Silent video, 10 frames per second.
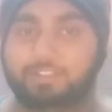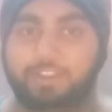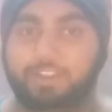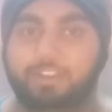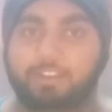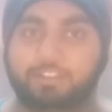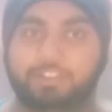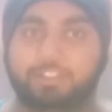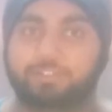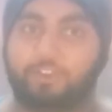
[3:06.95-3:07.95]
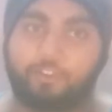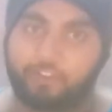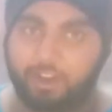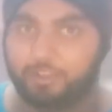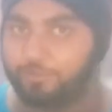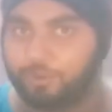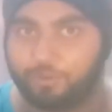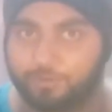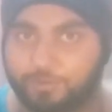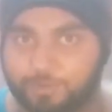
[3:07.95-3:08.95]
she's not ready for
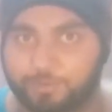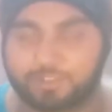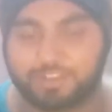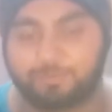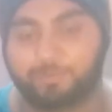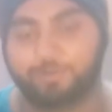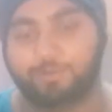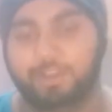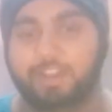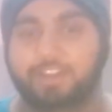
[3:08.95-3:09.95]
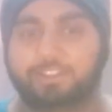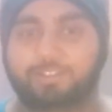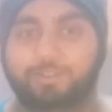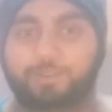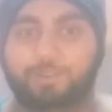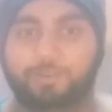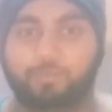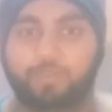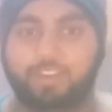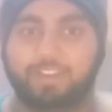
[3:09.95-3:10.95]
Super Saiyan Blue.
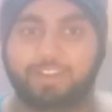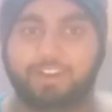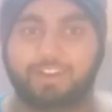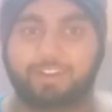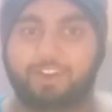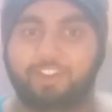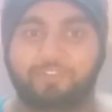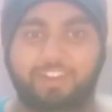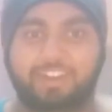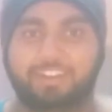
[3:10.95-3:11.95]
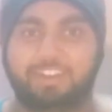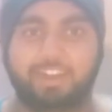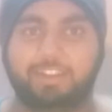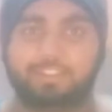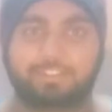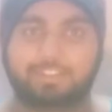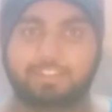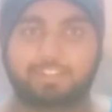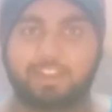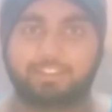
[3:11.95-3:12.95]
So Caulifla takes
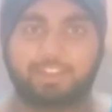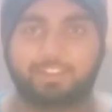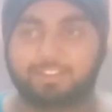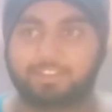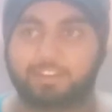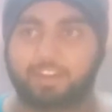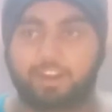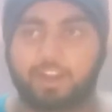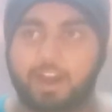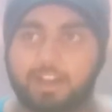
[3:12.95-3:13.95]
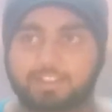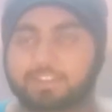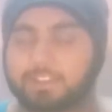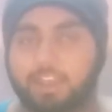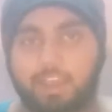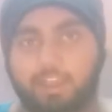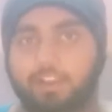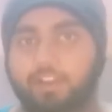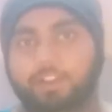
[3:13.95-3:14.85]
this as an insult and asks Kale